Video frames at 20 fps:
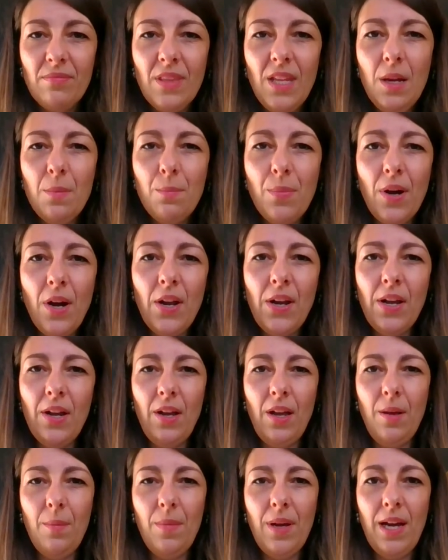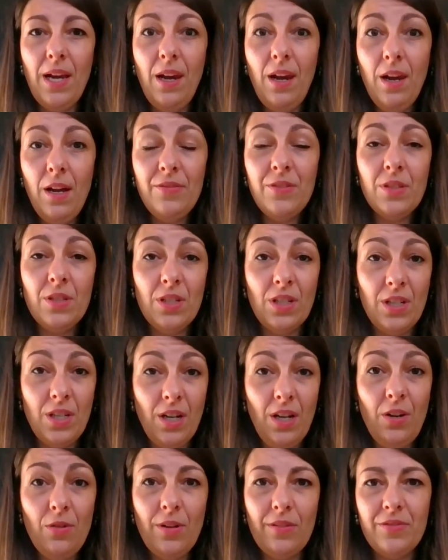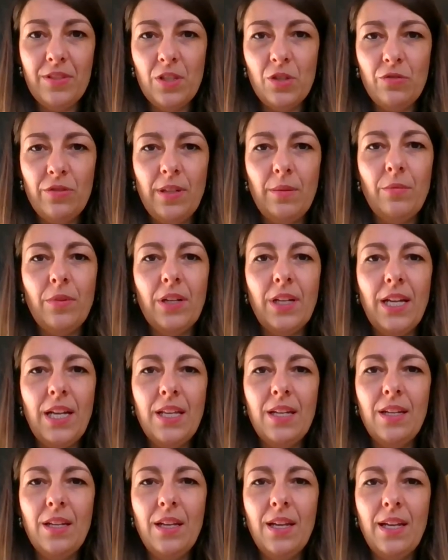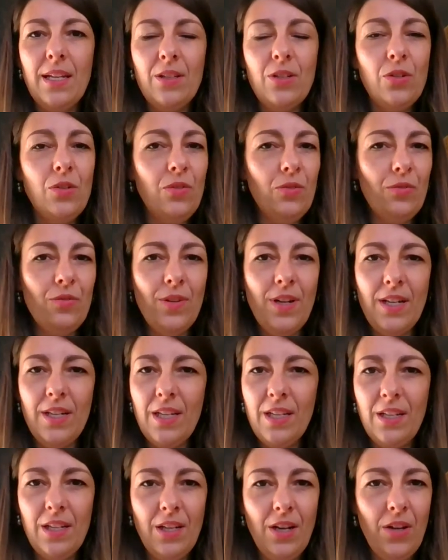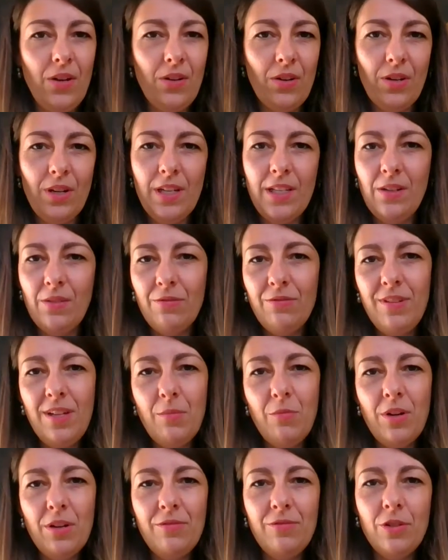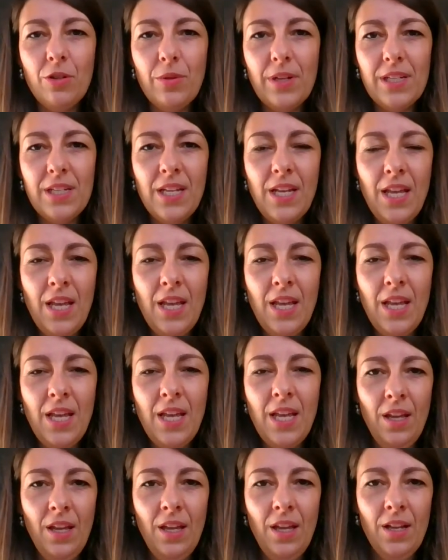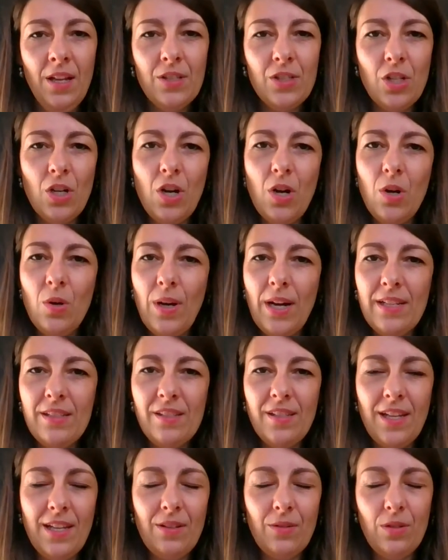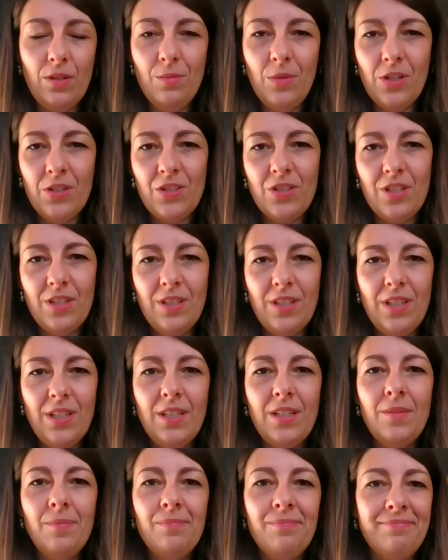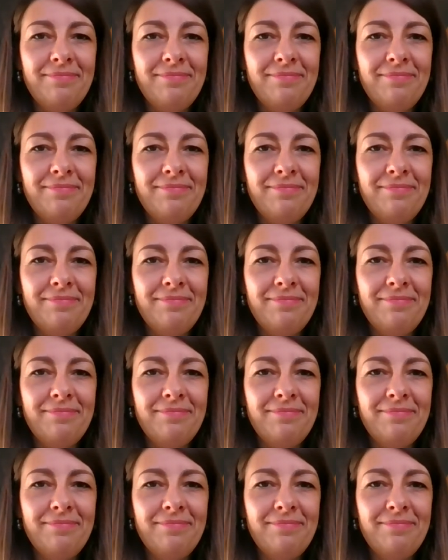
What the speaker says: but I loved the color of this fabric, and I couldn't find any other linen fabric for it. So I said, come on, Cindy,